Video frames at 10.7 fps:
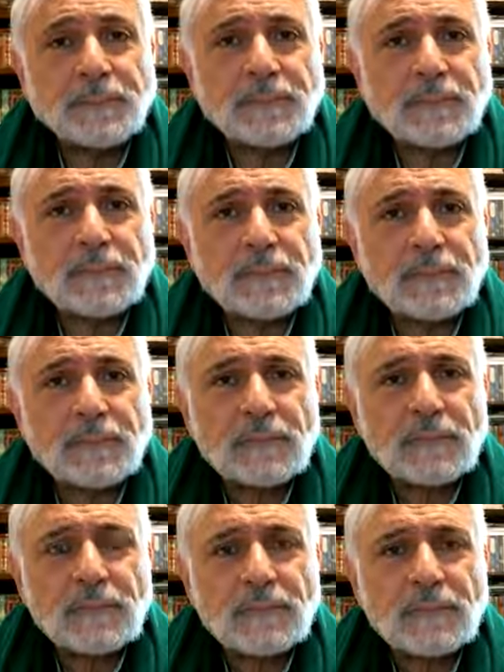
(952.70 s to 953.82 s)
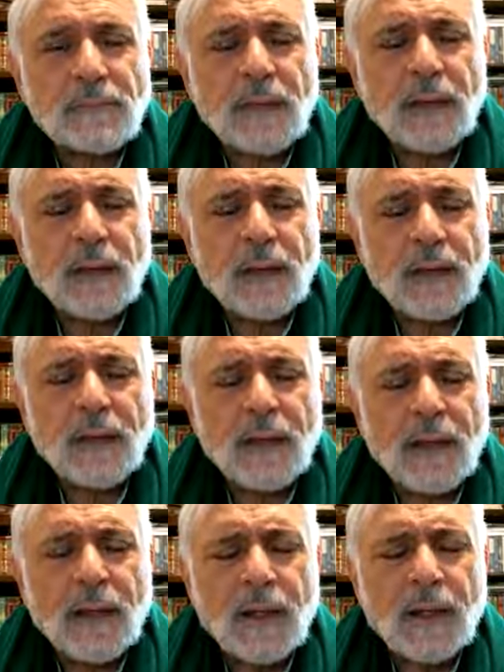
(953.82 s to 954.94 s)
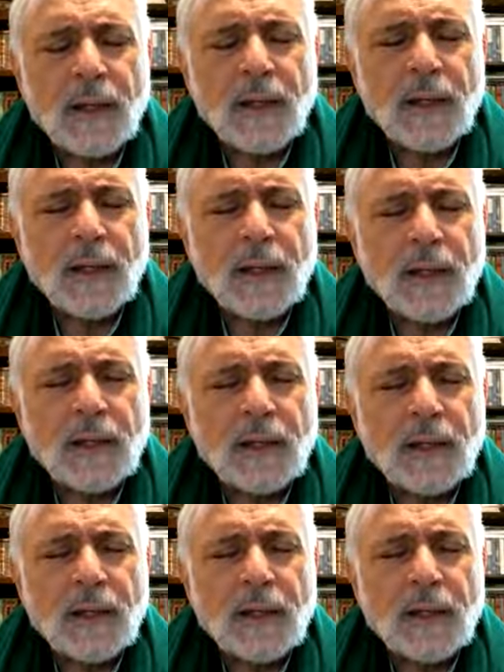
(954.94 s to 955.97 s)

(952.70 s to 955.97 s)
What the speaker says: No one is speaking in this clip.